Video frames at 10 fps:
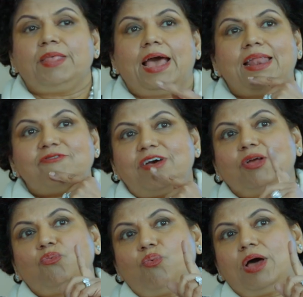And in
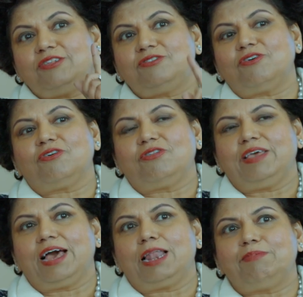fact, one song on
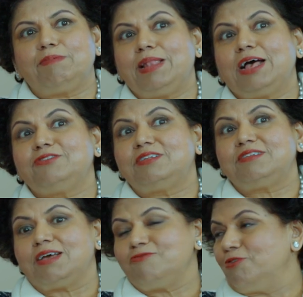the album, Now's the
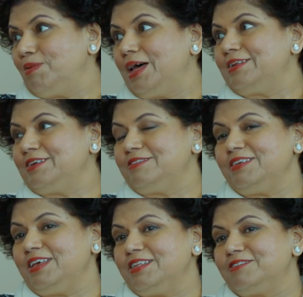Time for Planting
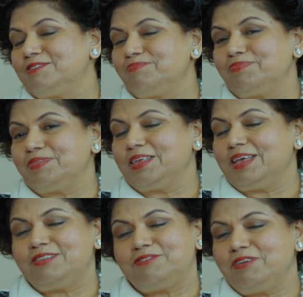Seeds,
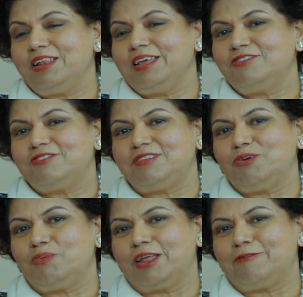is a really
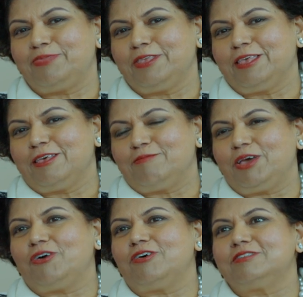interesting one,
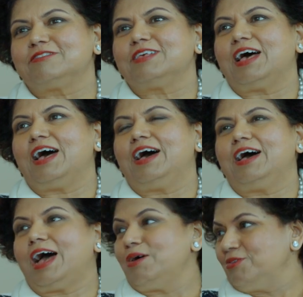because
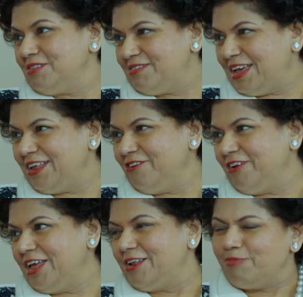I was in second
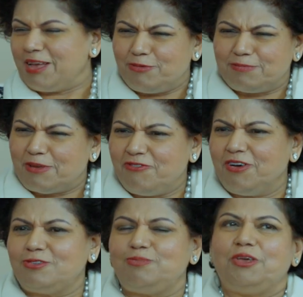grade, but it was my
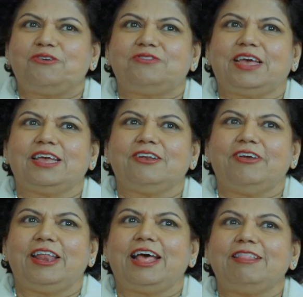first week of second
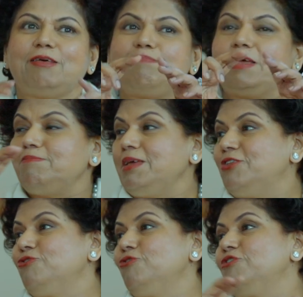grade, and they picked me
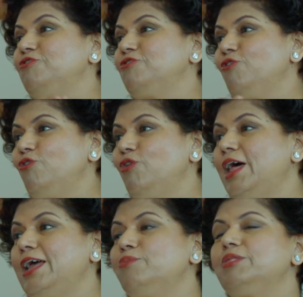to do the solo
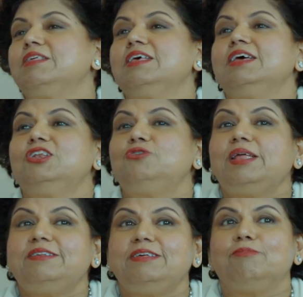line with
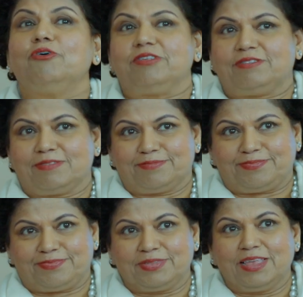20 boys.
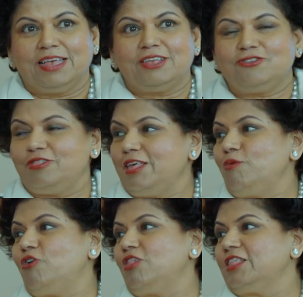So they
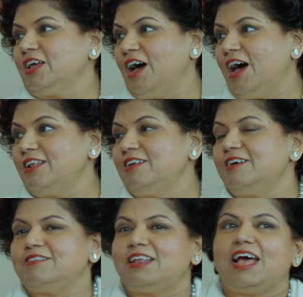were all the
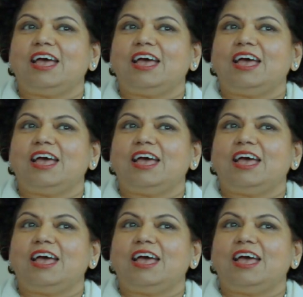gardeners, and I